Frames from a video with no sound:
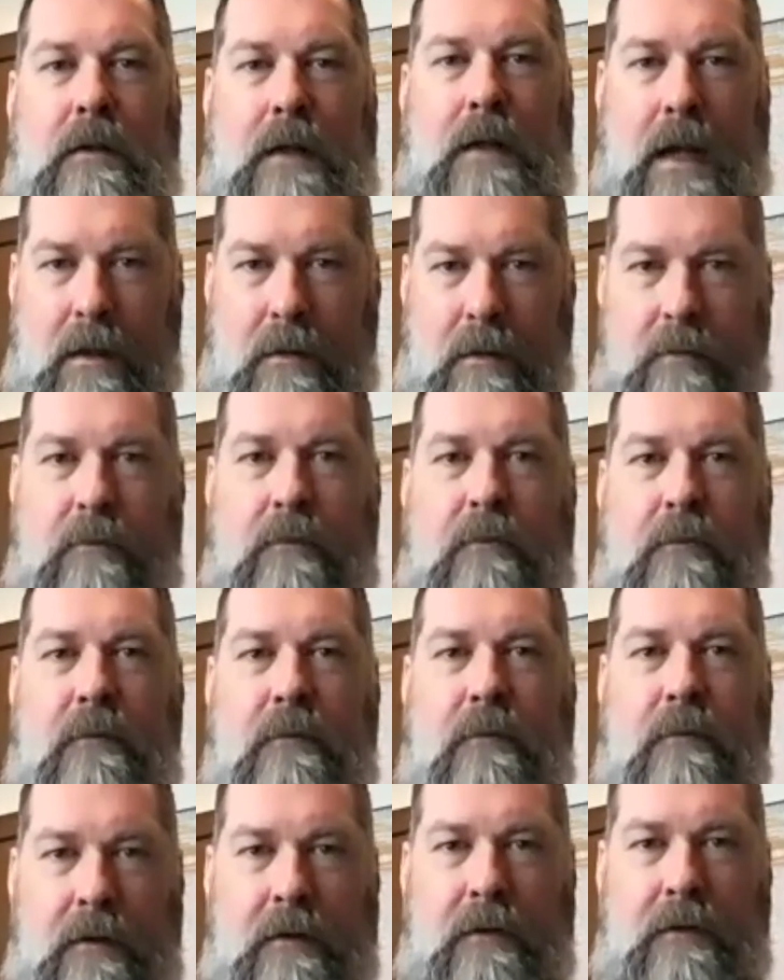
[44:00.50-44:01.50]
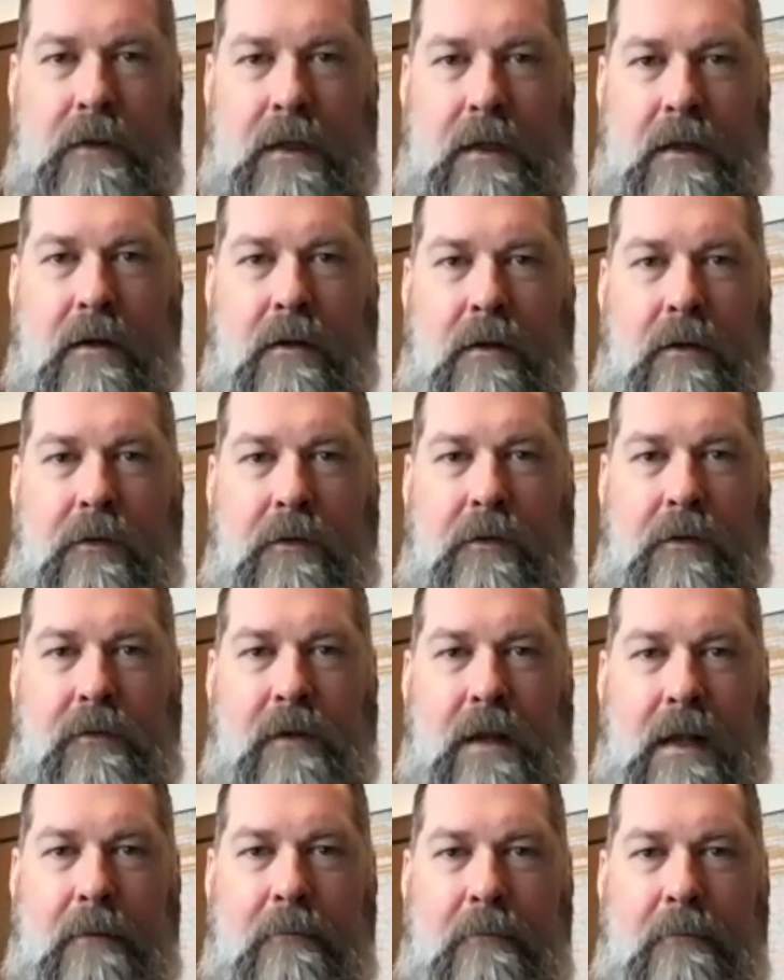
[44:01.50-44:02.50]
yeah, Ezekiel's
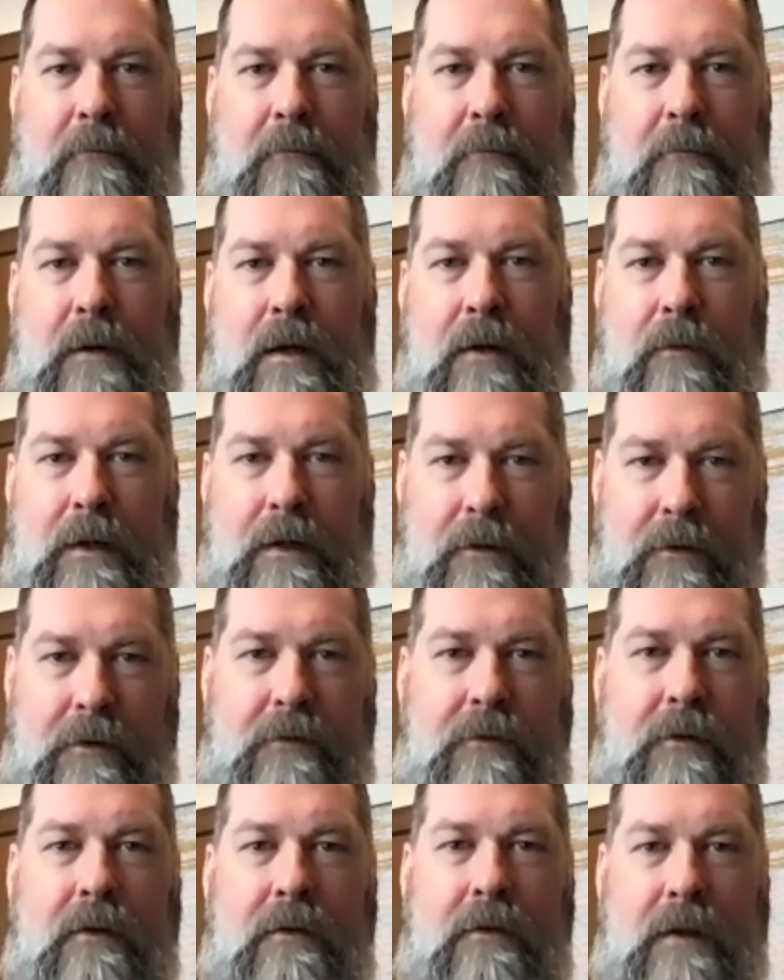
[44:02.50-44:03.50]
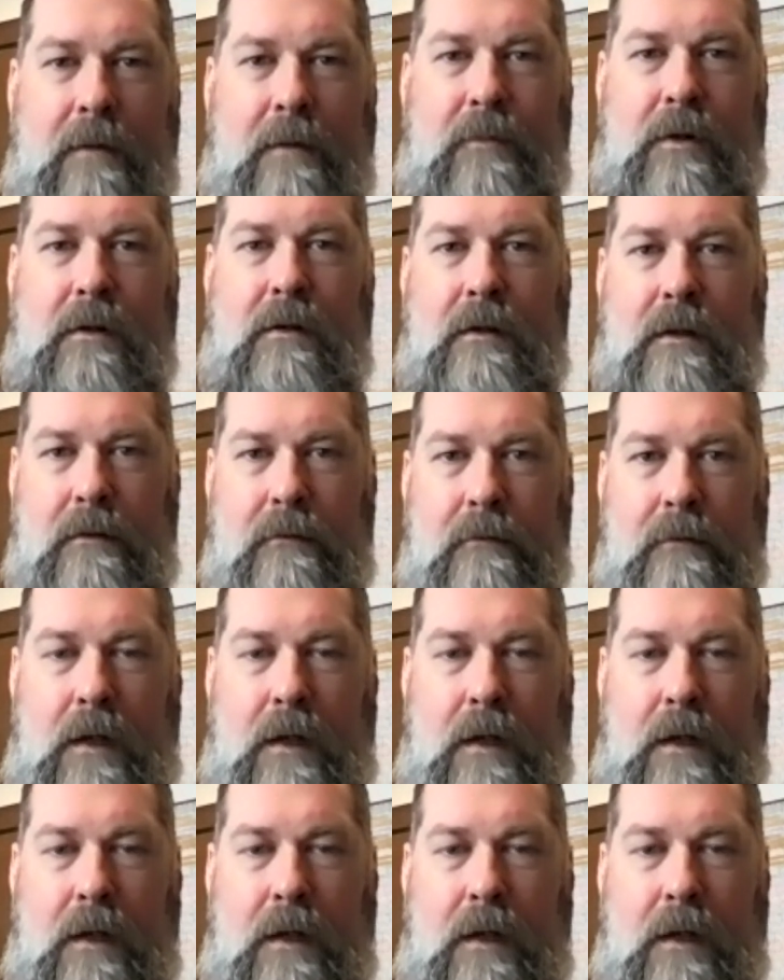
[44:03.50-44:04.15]
flaming wheels, for example. And, oh yeah.